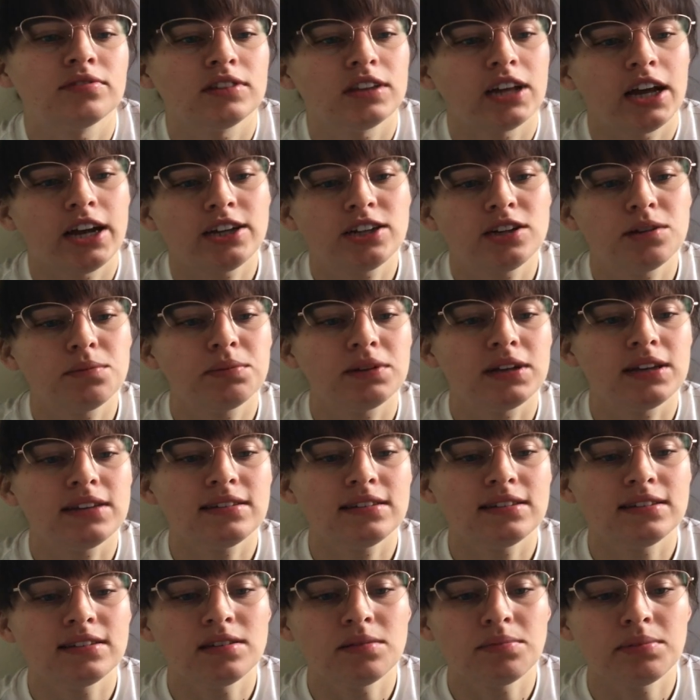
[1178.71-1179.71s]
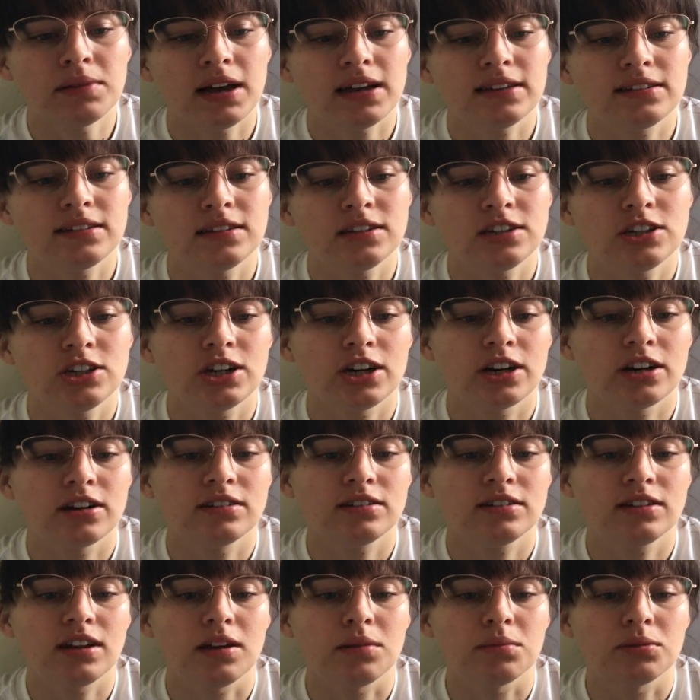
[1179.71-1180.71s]
As she places the plastic chair
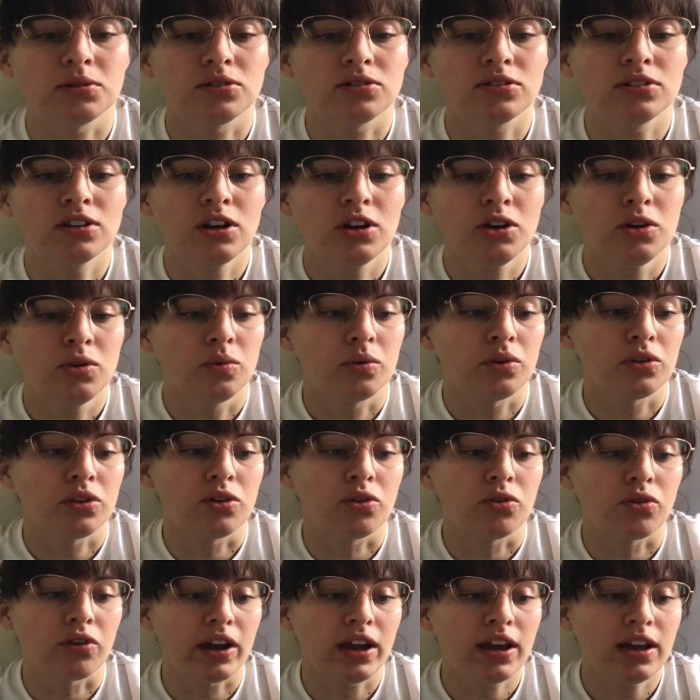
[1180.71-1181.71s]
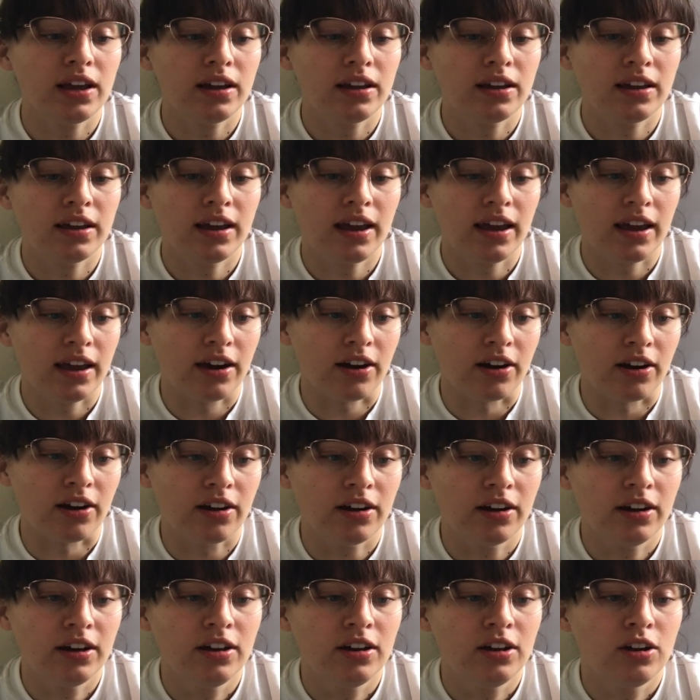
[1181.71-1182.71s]
and tables with great care,
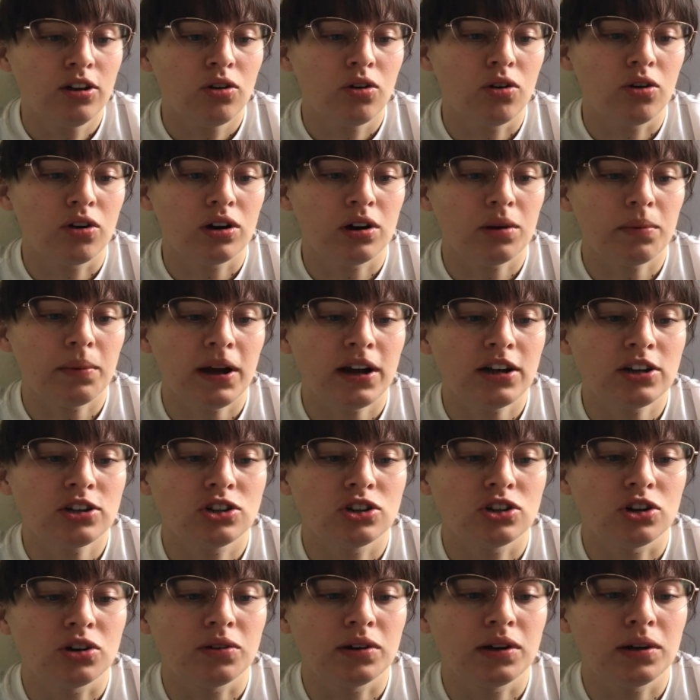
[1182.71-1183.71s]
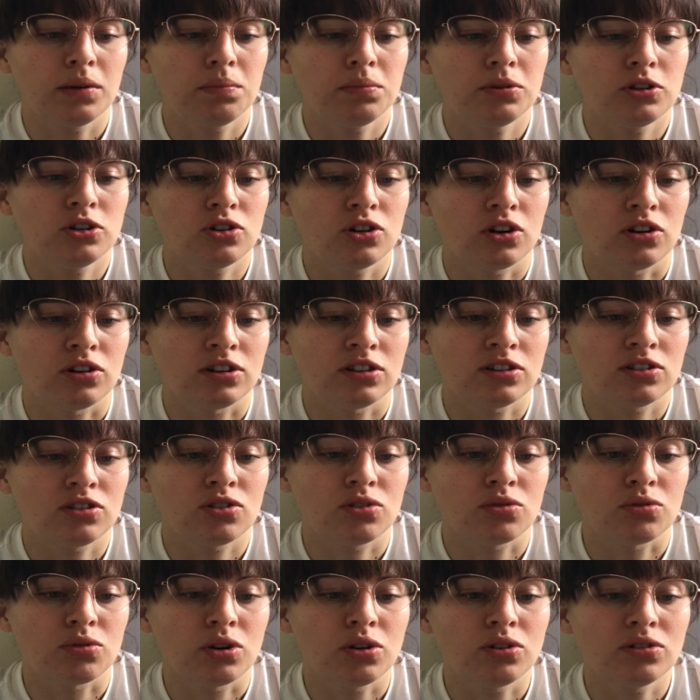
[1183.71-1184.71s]
quarterback Joey Petronas
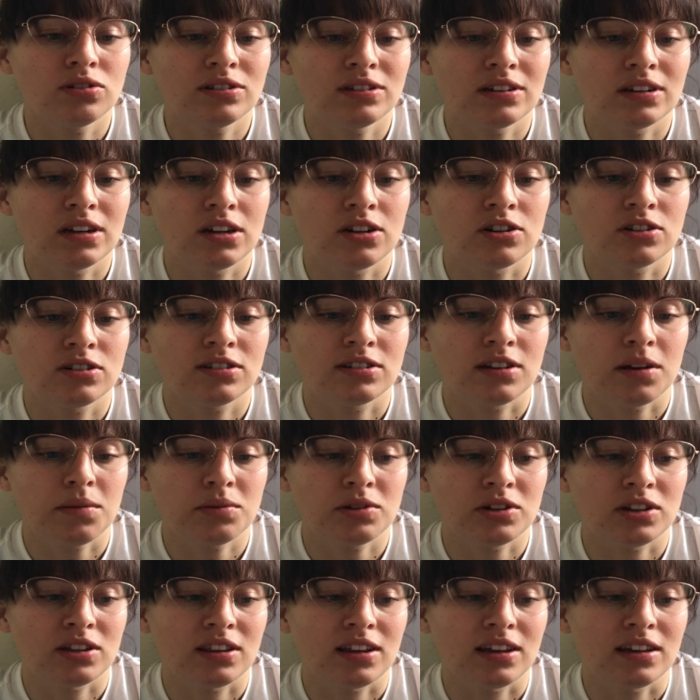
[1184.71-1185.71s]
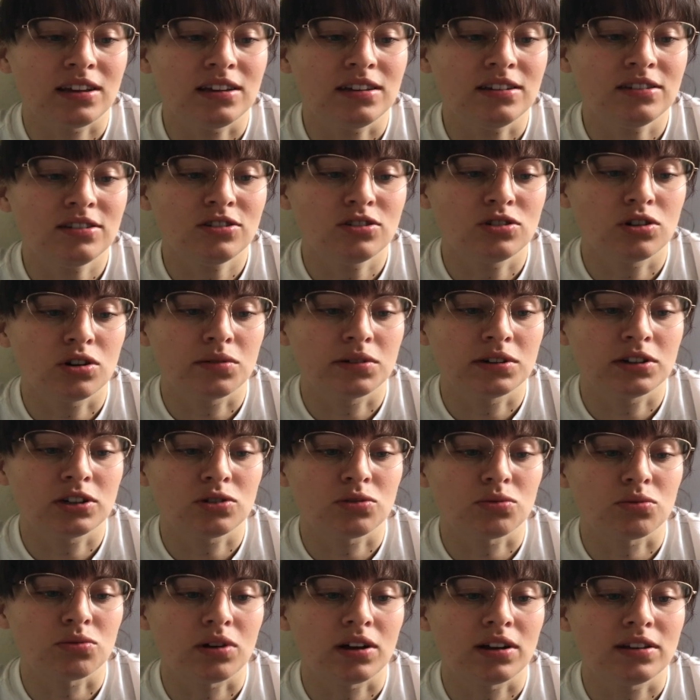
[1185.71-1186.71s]
throws an interception that East Norwich
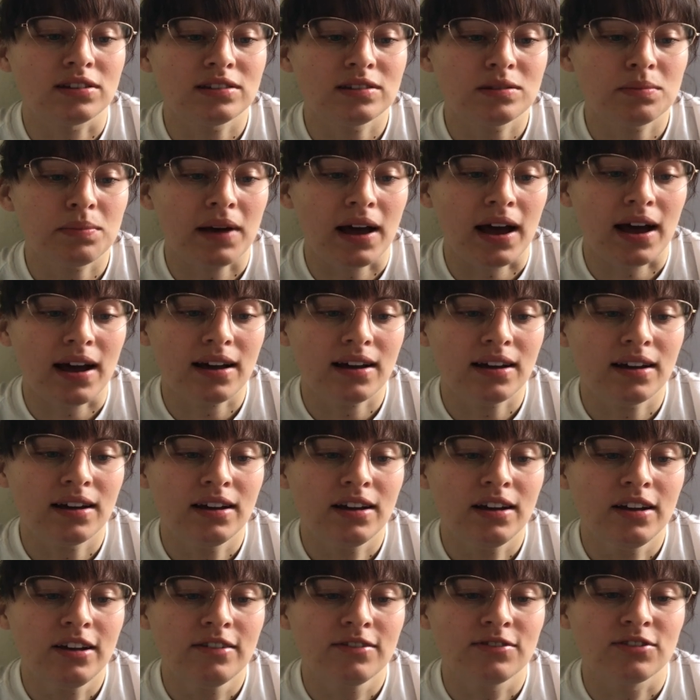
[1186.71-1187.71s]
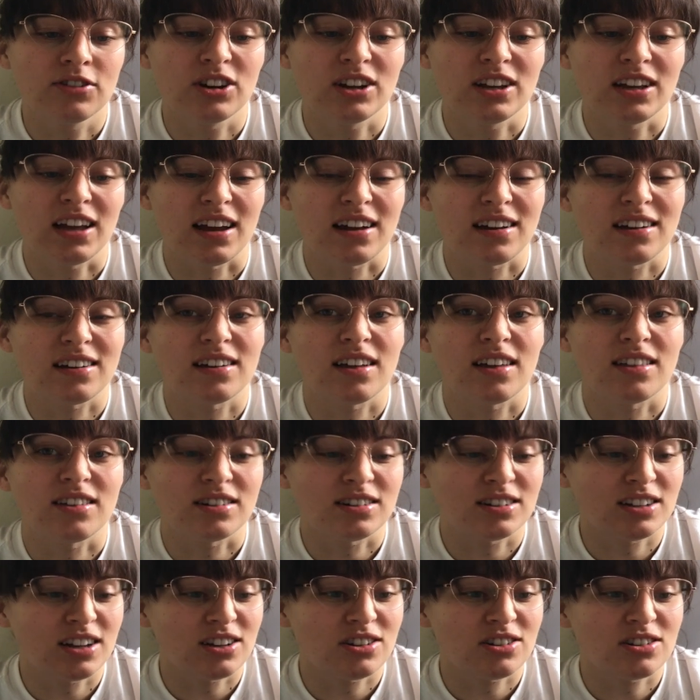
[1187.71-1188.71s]
runs back for yet another
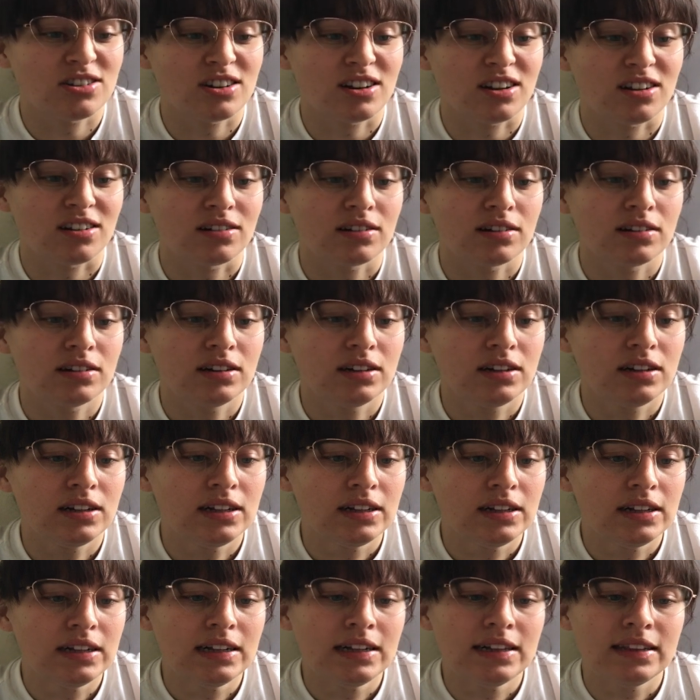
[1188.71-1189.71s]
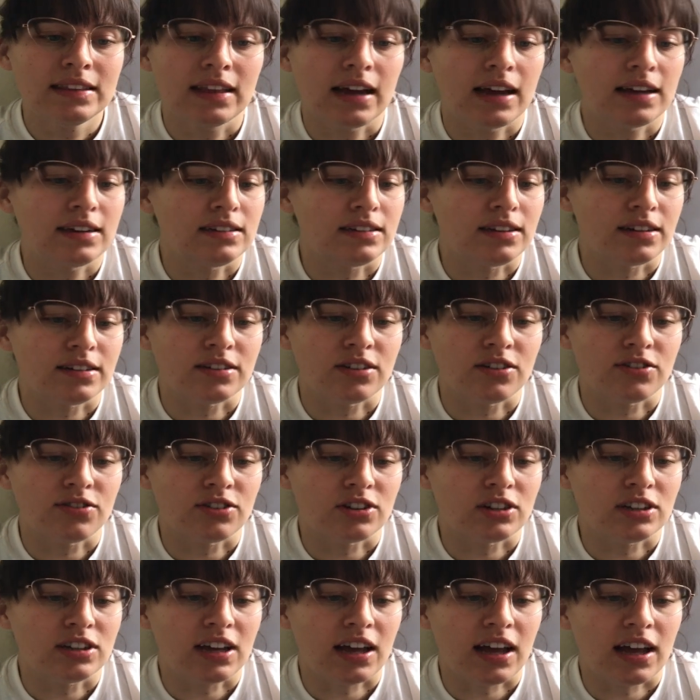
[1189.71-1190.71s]
touchdown. That does it
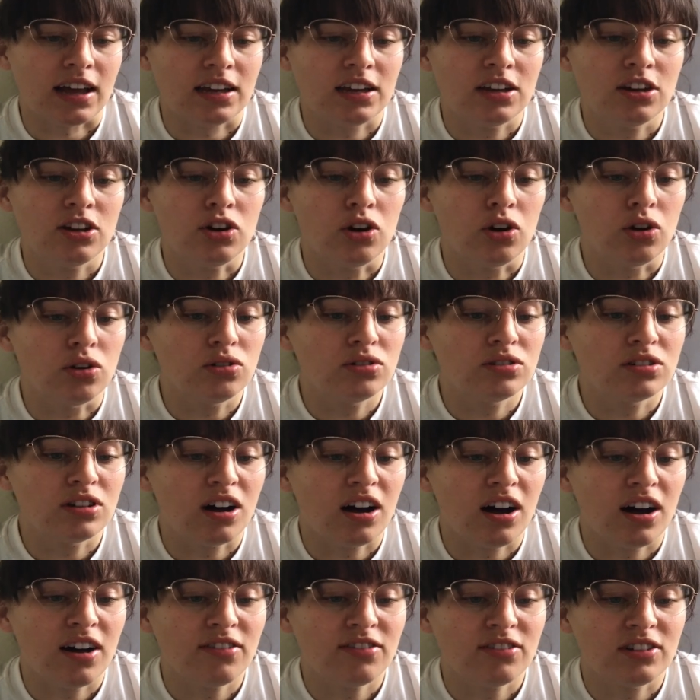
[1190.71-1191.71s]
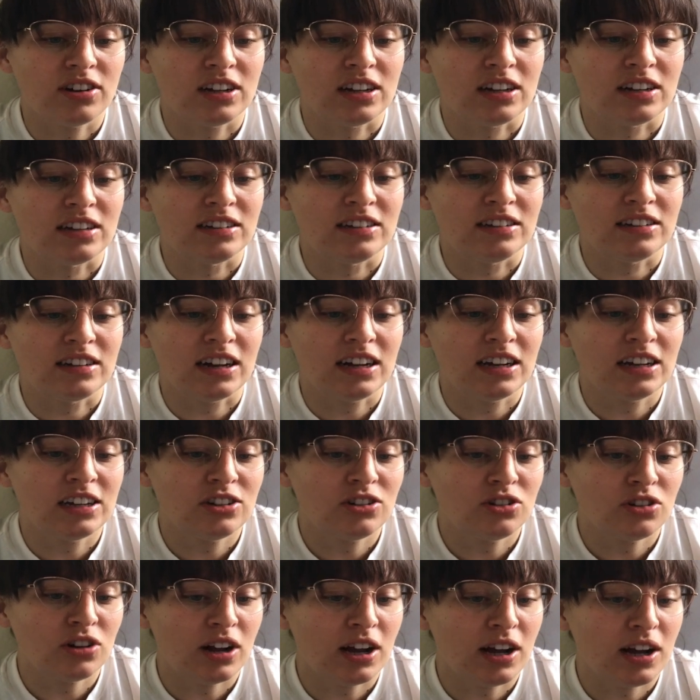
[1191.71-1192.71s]
for Dad. He goes off on a
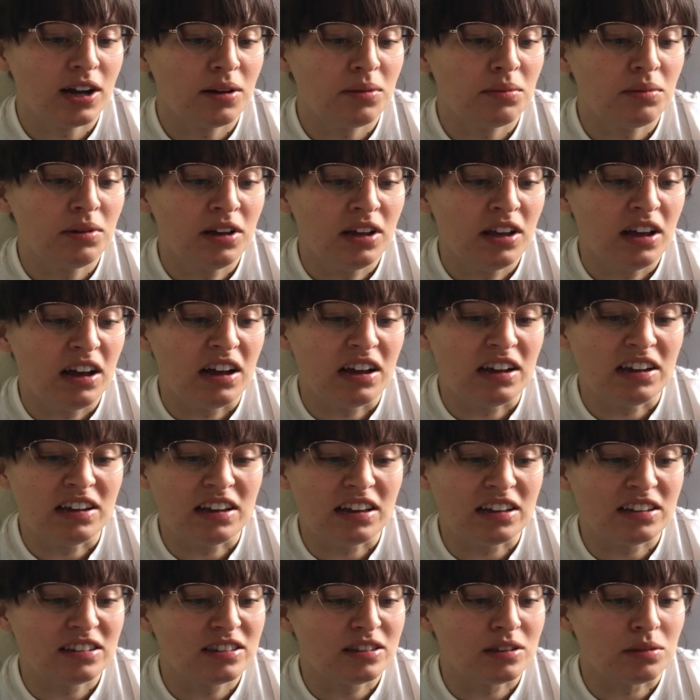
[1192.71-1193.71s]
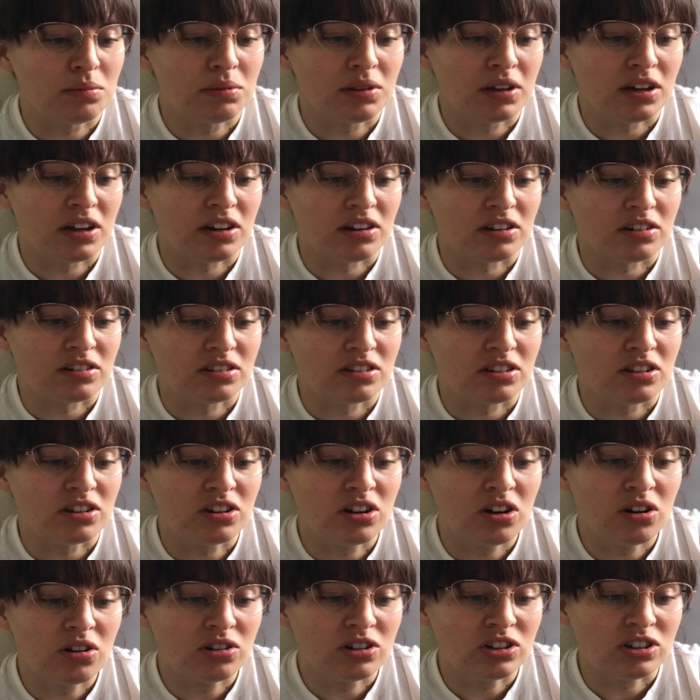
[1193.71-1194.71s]
diatribe against the players, the
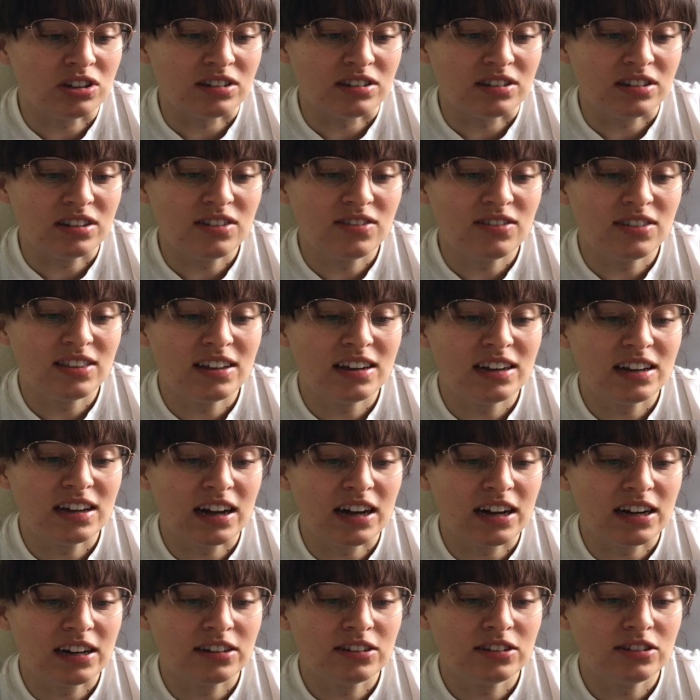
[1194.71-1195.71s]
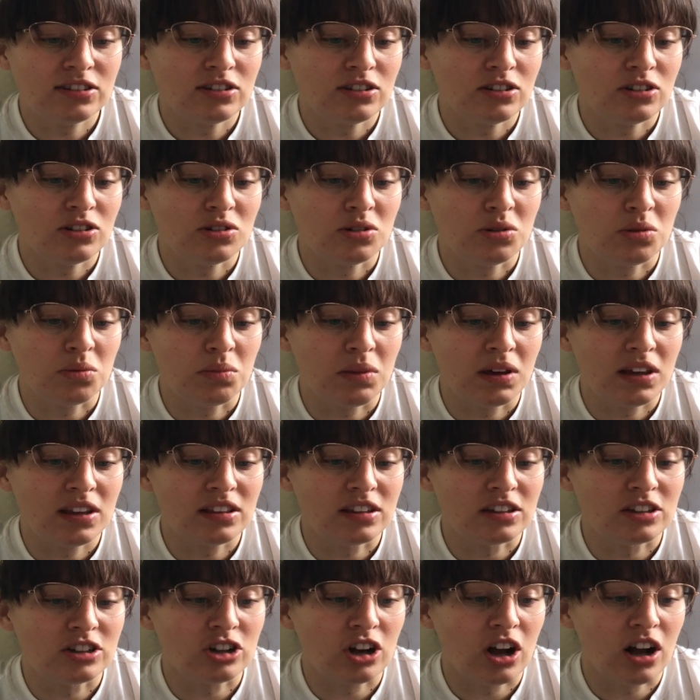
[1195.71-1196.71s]
coaches, even the guys who make
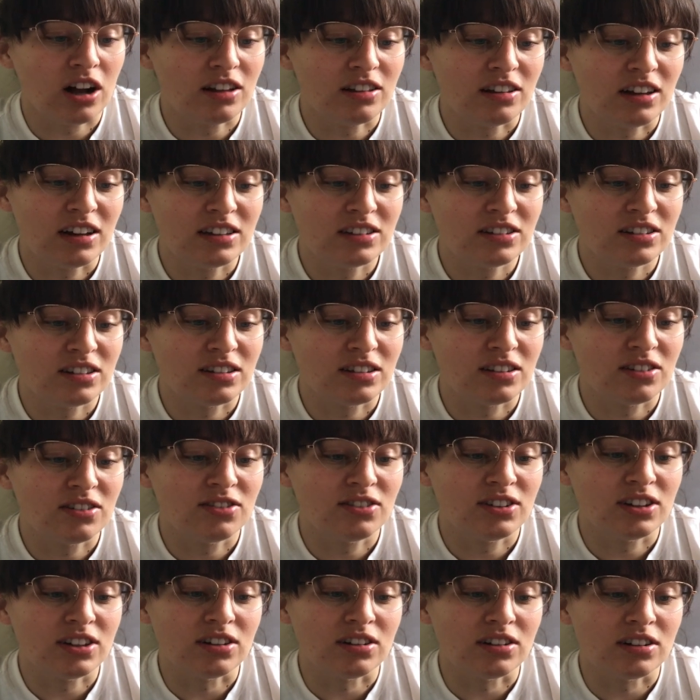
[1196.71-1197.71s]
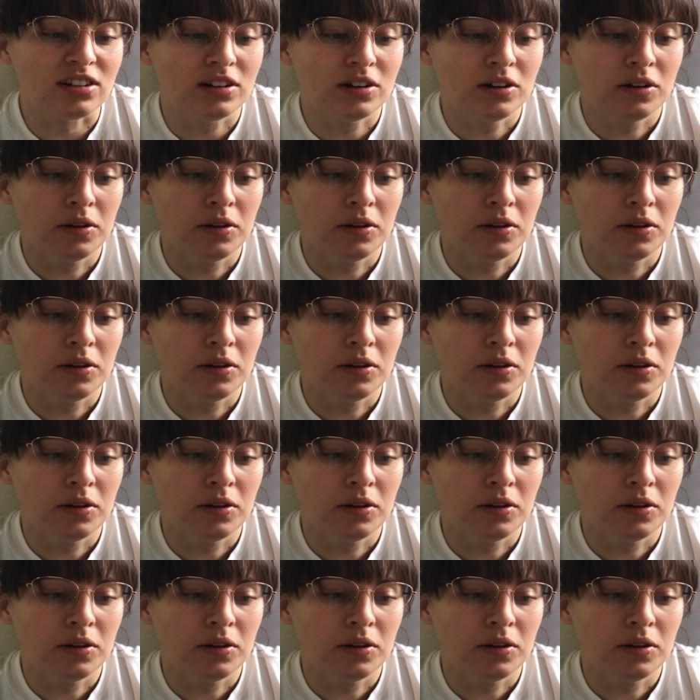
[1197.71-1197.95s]
the chalk lines on the field.